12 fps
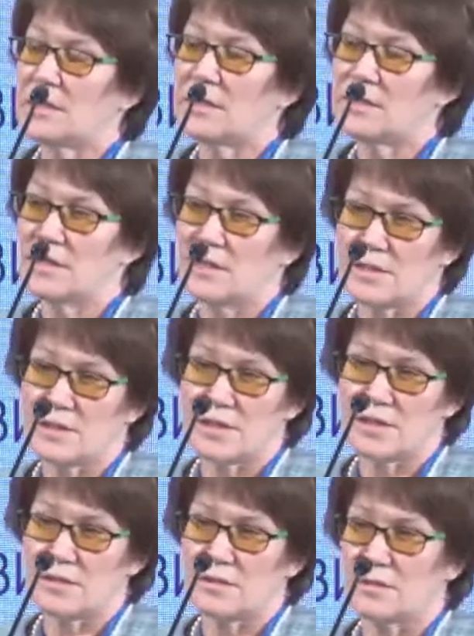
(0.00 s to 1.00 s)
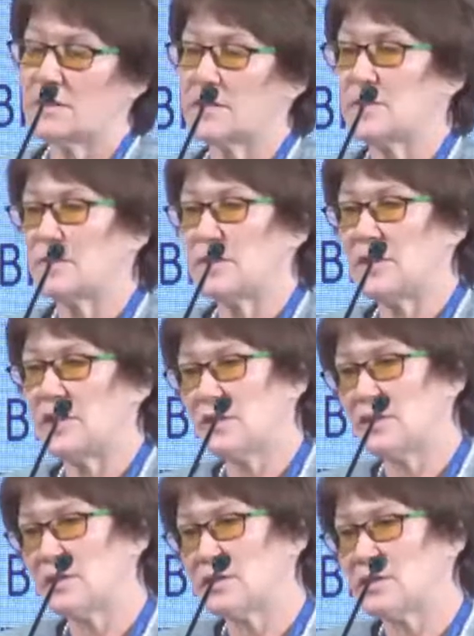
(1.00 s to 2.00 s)
study,
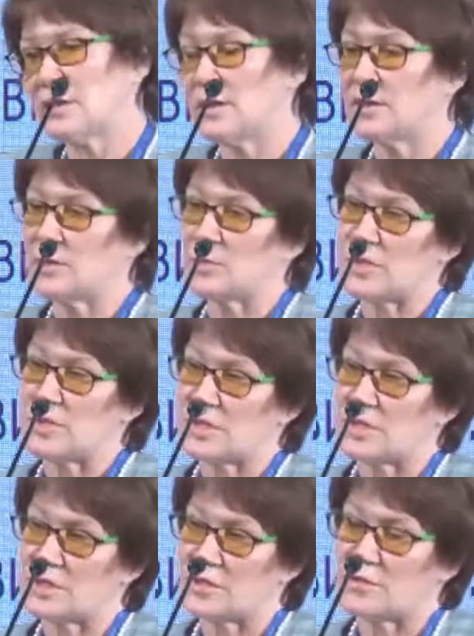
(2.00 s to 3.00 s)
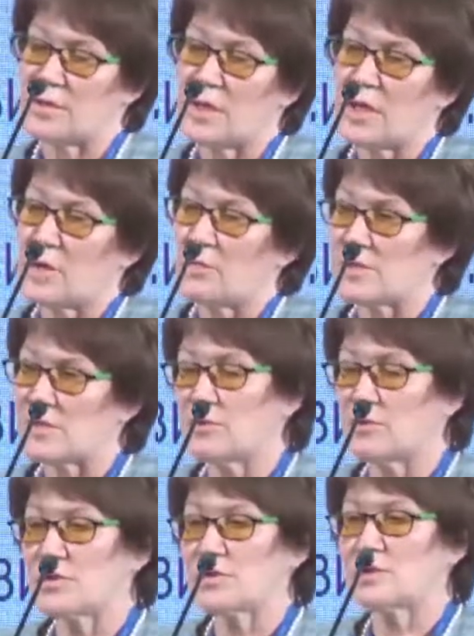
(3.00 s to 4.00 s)
and they analyzed the data
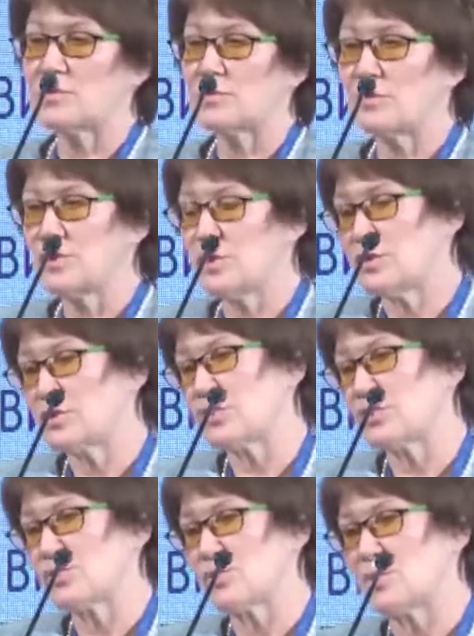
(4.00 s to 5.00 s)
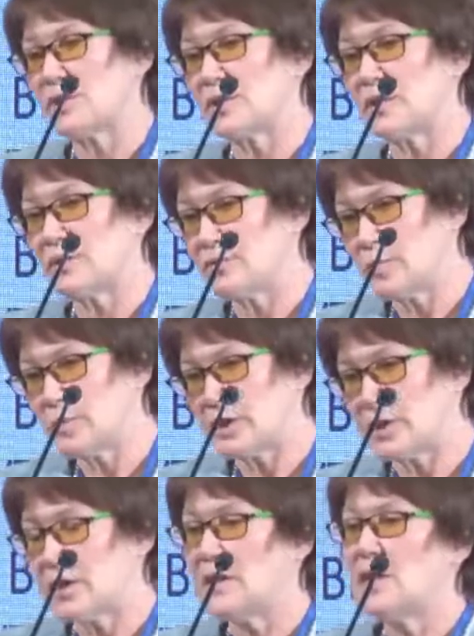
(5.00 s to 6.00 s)
from these patients. It
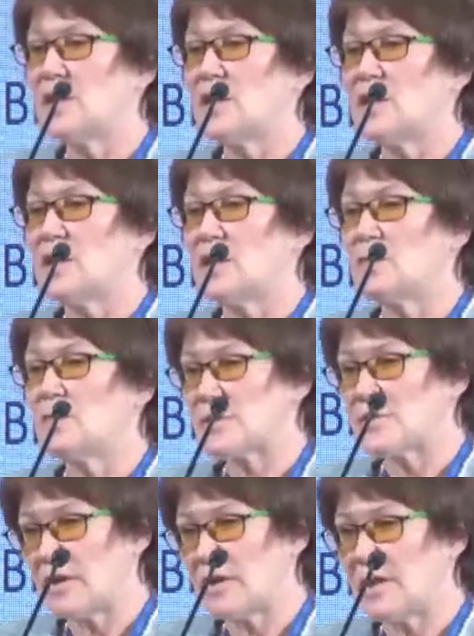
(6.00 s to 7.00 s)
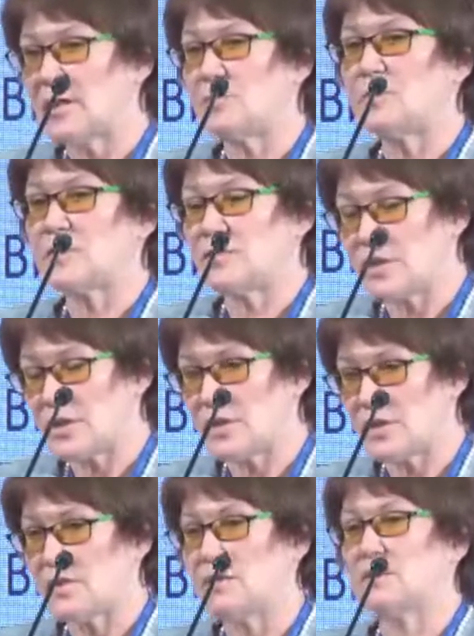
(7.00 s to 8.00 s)
allowed us to understand
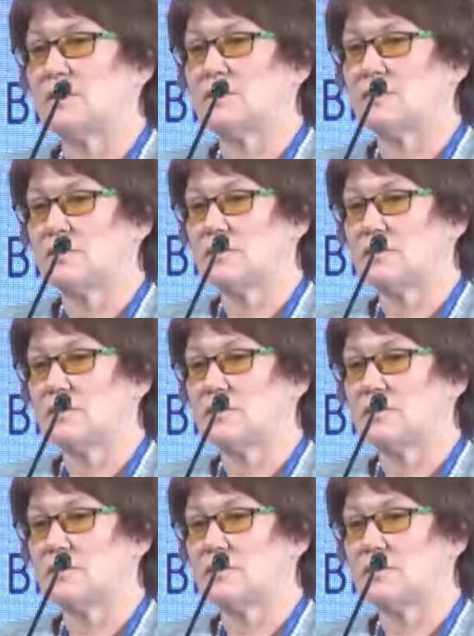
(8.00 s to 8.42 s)
that the